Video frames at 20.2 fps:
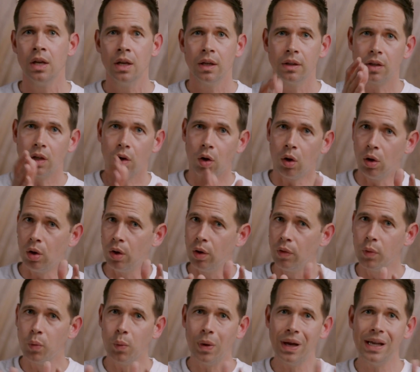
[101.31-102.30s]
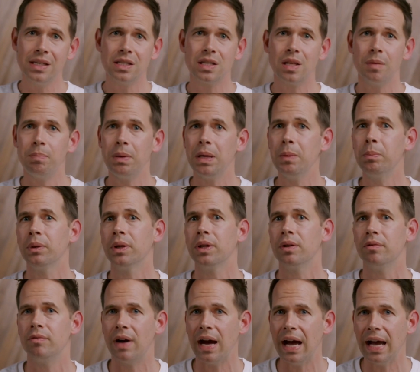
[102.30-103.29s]
that all the ways that people
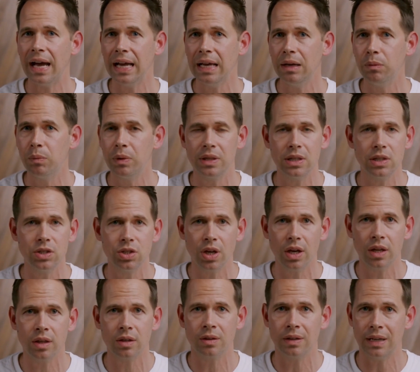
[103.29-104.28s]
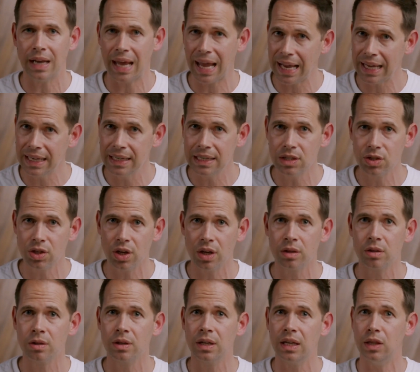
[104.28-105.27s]
divide with each other and hate each
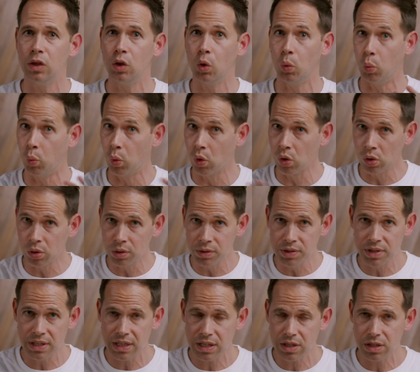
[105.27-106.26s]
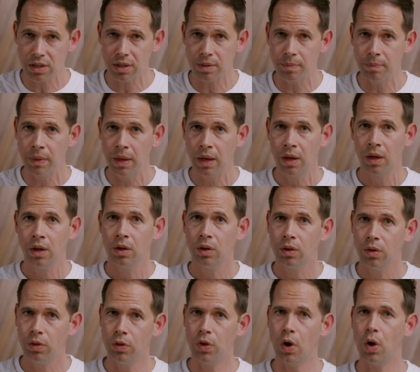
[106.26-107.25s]
other in the world system,
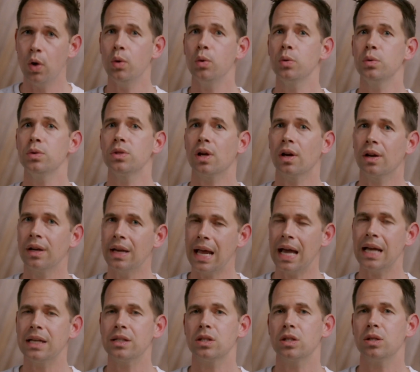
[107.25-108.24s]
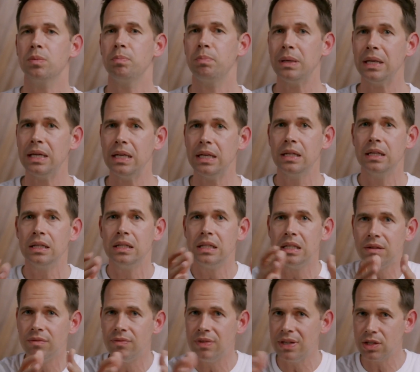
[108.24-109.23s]
those are not to be
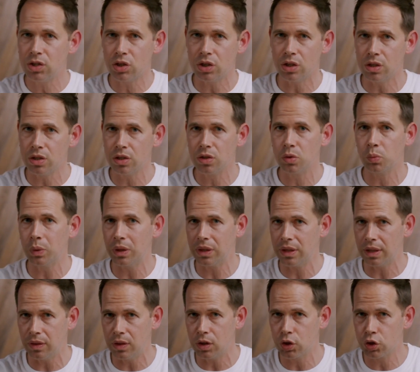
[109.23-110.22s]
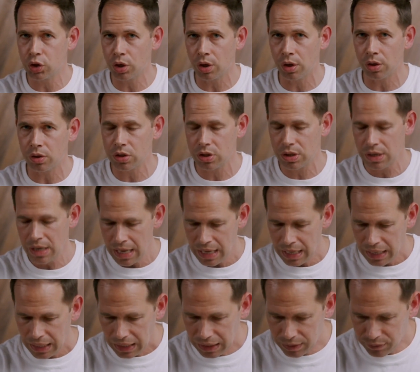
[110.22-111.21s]
divisions within the church.
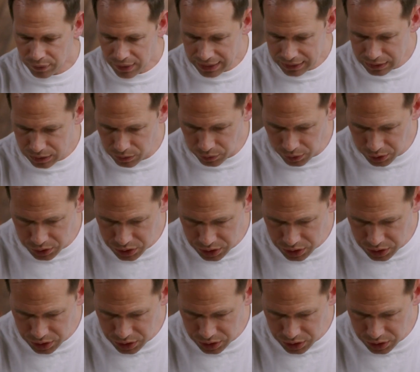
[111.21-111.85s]
In fact, in verse